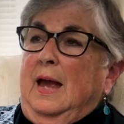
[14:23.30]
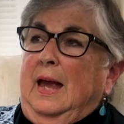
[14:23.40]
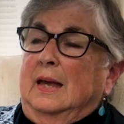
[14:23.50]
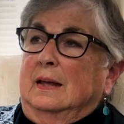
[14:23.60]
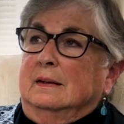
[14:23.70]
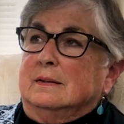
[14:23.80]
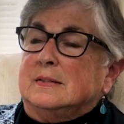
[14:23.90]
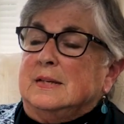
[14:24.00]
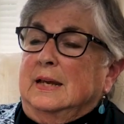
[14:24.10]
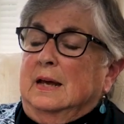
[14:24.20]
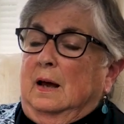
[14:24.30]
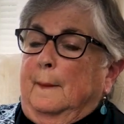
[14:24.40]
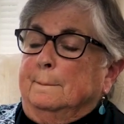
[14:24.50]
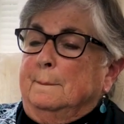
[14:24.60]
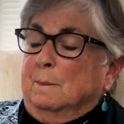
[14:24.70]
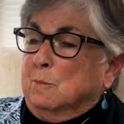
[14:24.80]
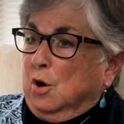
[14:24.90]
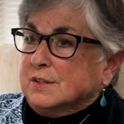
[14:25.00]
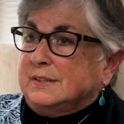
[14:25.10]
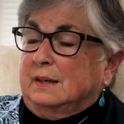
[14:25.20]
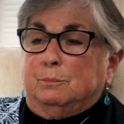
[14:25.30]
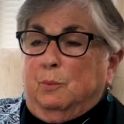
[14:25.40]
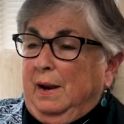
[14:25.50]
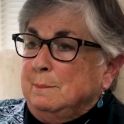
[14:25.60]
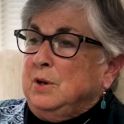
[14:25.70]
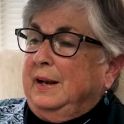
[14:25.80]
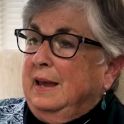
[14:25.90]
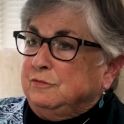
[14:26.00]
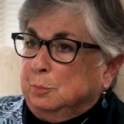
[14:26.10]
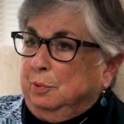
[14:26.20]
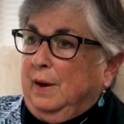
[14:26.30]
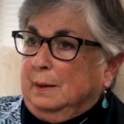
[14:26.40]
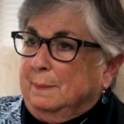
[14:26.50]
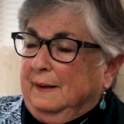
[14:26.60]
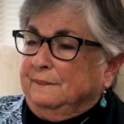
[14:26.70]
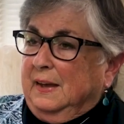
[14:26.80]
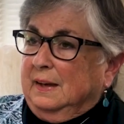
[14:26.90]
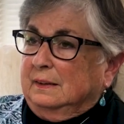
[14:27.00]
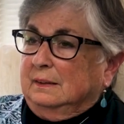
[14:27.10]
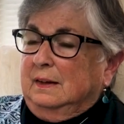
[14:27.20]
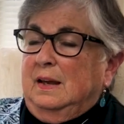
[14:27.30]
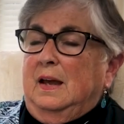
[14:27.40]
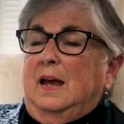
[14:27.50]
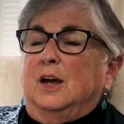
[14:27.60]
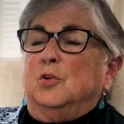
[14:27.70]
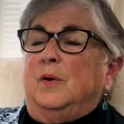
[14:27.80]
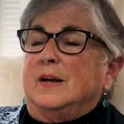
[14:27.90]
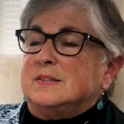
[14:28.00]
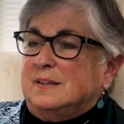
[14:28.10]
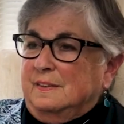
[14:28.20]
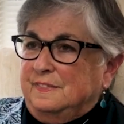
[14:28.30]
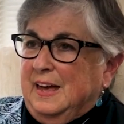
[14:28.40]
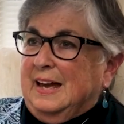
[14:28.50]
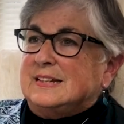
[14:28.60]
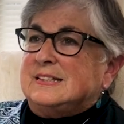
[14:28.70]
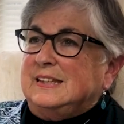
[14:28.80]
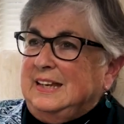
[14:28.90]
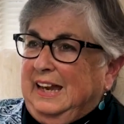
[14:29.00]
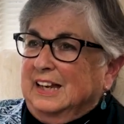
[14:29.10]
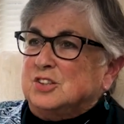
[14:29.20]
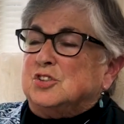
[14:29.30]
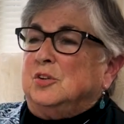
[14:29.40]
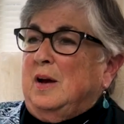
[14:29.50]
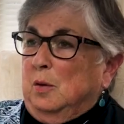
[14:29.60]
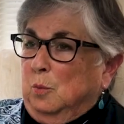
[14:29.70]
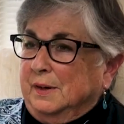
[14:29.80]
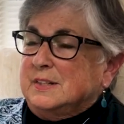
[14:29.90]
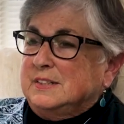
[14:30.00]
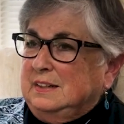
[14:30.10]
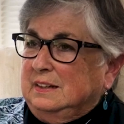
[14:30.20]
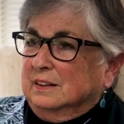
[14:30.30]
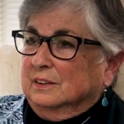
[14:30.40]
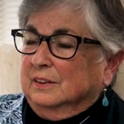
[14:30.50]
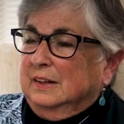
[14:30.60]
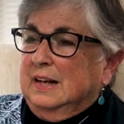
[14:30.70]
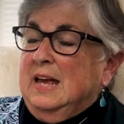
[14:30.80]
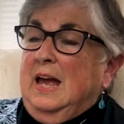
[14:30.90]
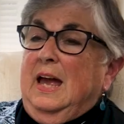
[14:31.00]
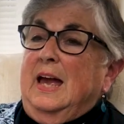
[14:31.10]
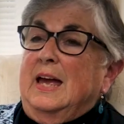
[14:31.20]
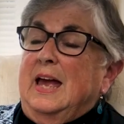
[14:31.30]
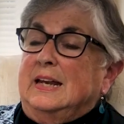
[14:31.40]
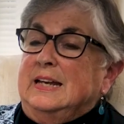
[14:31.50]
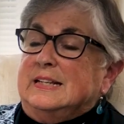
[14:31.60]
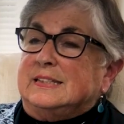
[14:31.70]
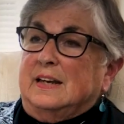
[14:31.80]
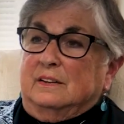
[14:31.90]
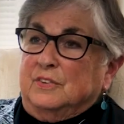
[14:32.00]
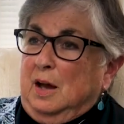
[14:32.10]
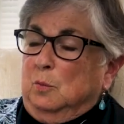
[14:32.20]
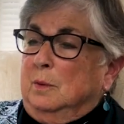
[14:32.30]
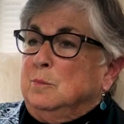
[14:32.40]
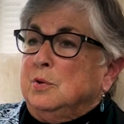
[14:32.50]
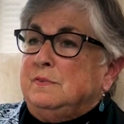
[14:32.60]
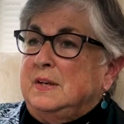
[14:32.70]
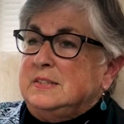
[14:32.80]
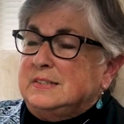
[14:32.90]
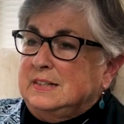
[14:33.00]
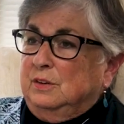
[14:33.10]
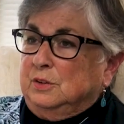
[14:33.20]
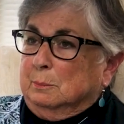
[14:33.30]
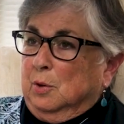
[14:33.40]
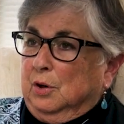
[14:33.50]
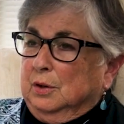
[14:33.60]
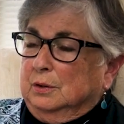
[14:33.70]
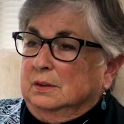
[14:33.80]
And Mark said, well, I'm going to have to pray about that. And Craig said, that's the answer I wanted to hear. And he said, I've got one more thing to tell you, Mark.